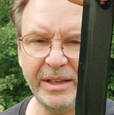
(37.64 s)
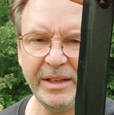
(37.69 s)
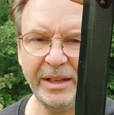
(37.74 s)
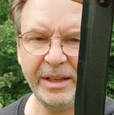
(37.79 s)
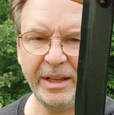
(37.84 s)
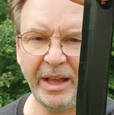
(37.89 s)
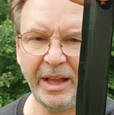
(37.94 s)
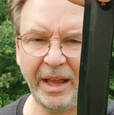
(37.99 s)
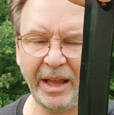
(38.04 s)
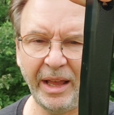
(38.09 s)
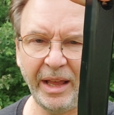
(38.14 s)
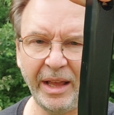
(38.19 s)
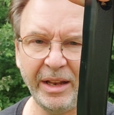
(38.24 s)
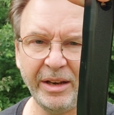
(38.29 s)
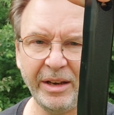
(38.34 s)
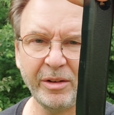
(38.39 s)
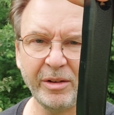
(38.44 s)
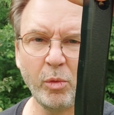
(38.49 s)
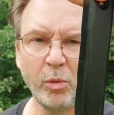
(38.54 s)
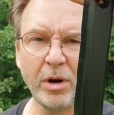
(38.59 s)

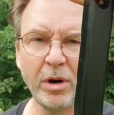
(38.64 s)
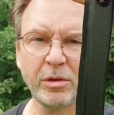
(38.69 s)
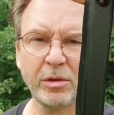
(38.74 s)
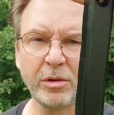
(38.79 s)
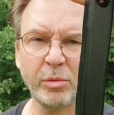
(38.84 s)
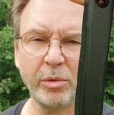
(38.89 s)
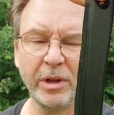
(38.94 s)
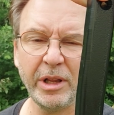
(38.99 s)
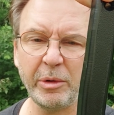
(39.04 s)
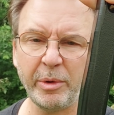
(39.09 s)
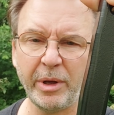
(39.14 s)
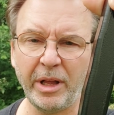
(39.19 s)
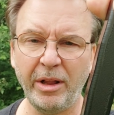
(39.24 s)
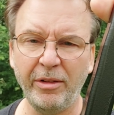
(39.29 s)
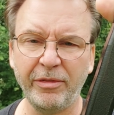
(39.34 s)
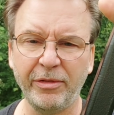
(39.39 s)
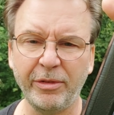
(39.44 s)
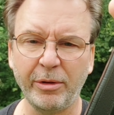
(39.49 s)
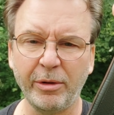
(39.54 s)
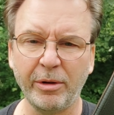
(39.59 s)
and worked really well
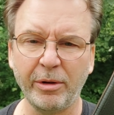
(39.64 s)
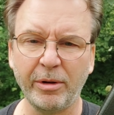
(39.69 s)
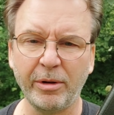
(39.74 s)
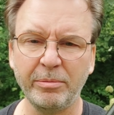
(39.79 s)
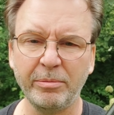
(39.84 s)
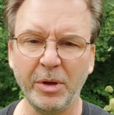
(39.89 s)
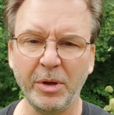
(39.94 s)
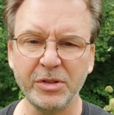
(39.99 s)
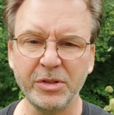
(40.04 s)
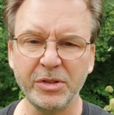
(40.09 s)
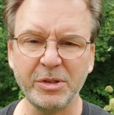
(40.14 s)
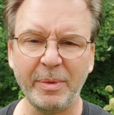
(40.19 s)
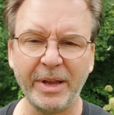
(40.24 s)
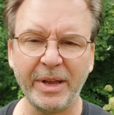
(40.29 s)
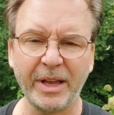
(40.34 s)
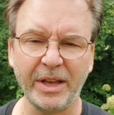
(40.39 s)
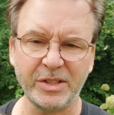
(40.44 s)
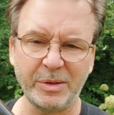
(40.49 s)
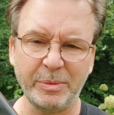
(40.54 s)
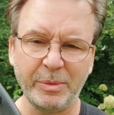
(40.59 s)
for most of my
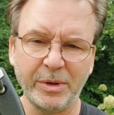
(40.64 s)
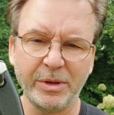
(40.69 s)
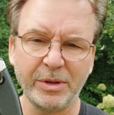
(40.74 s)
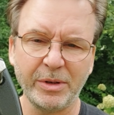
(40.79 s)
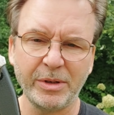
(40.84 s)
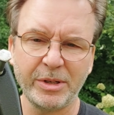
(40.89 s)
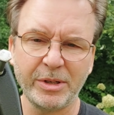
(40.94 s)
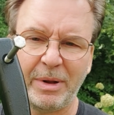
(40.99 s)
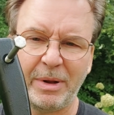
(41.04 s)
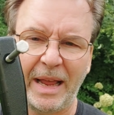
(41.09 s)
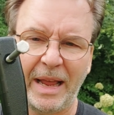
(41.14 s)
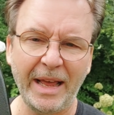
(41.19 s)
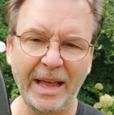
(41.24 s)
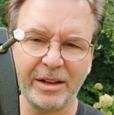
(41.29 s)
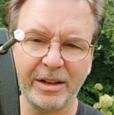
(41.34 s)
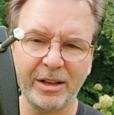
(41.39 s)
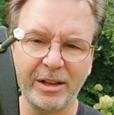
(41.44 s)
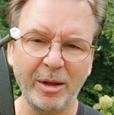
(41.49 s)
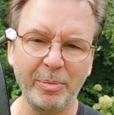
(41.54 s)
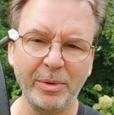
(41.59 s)
customers, but I had
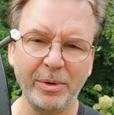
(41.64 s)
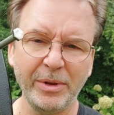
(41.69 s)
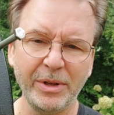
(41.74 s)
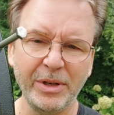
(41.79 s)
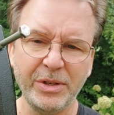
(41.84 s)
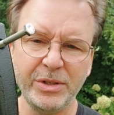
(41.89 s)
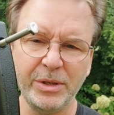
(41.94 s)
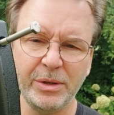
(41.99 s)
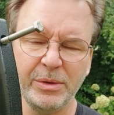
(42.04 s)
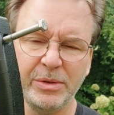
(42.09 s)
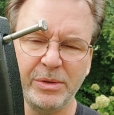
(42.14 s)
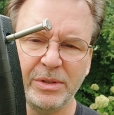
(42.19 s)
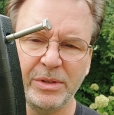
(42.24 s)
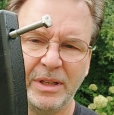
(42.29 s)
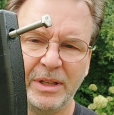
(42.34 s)
a couple issues.